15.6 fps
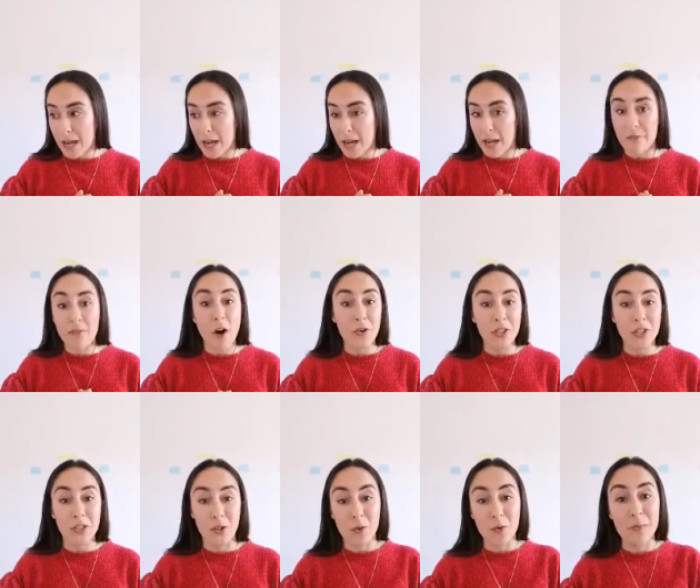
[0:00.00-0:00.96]
uh,
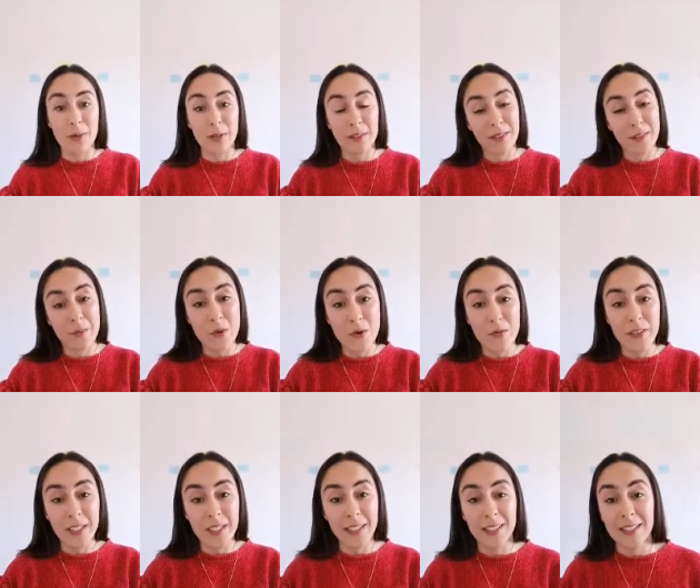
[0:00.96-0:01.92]
Forrest Gump, the
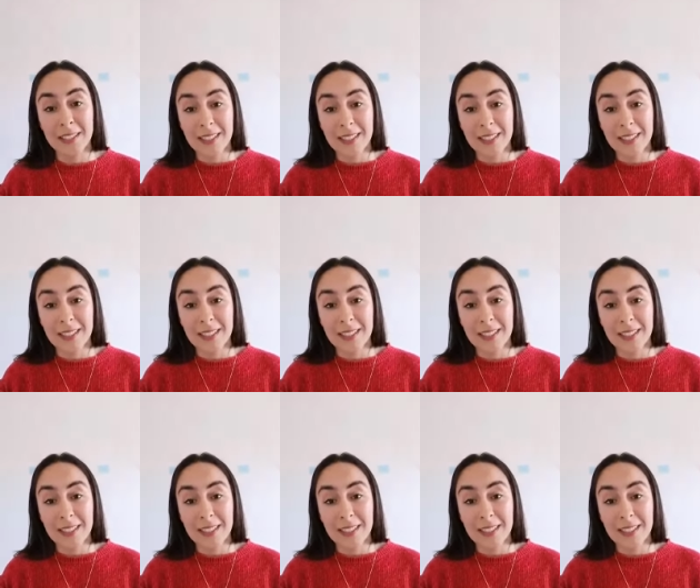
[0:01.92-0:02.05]
movie.